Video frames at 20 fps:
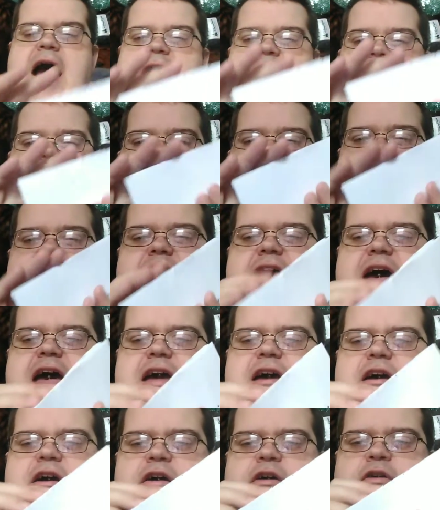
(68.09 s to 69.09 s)
I
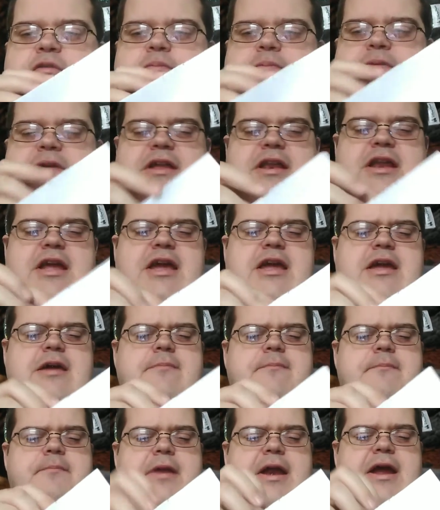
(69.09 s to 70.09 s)
cut open
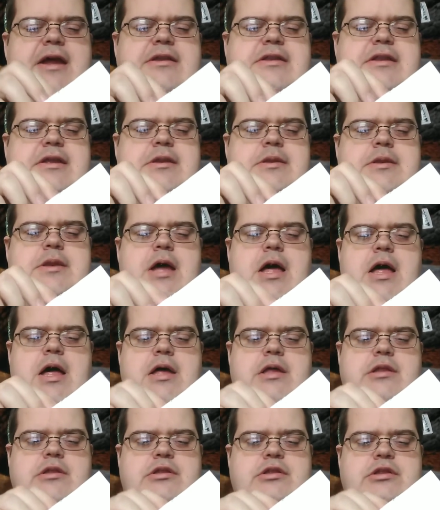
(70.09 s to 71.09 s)
it, but I did
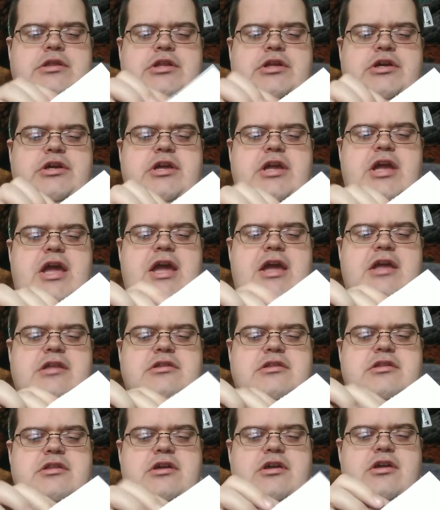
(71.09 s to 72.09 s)
not look at
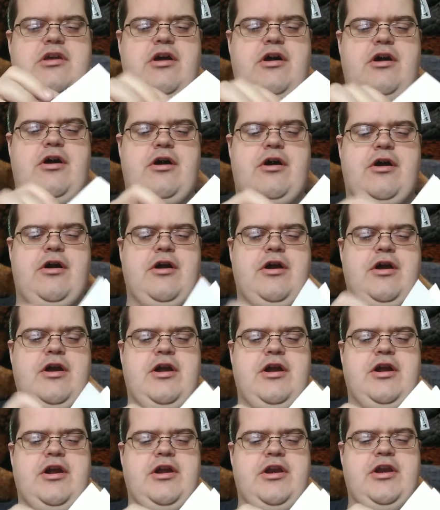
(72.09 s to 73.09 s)
the
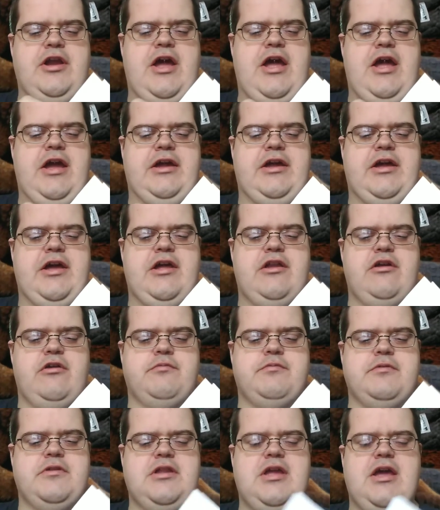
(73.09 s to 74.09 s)
card. I cut
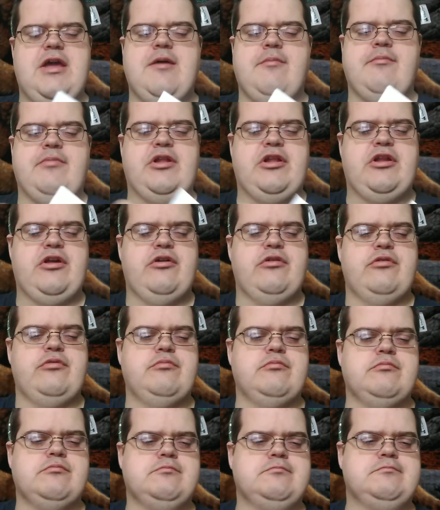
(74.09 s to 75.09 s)
open the
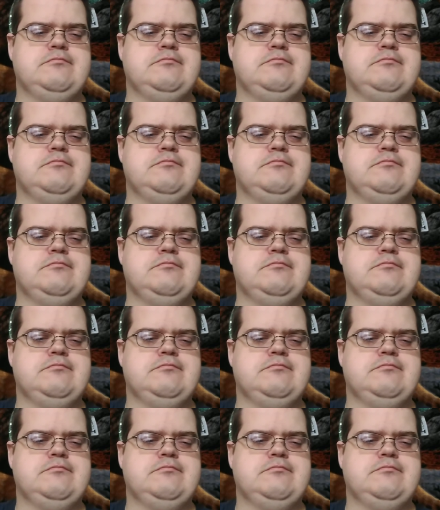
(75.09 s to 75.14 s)
envelope.